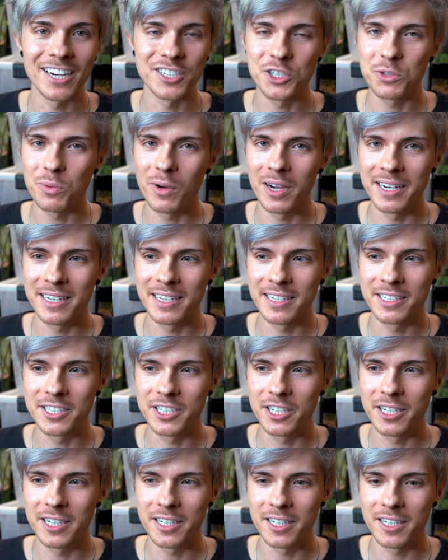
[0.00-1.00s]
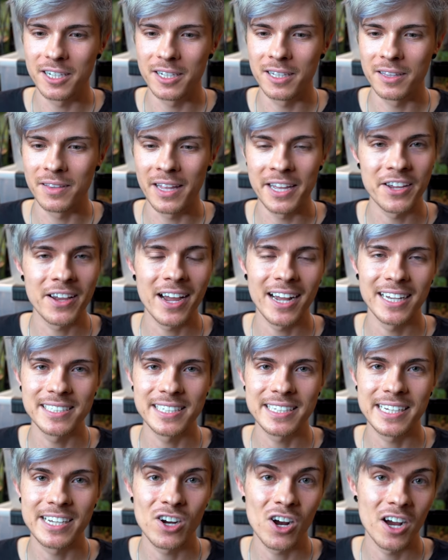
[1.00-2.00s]
just wanted to let you
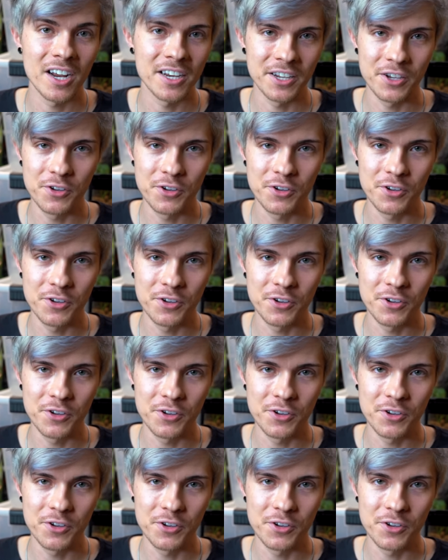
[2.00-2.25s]
guys here on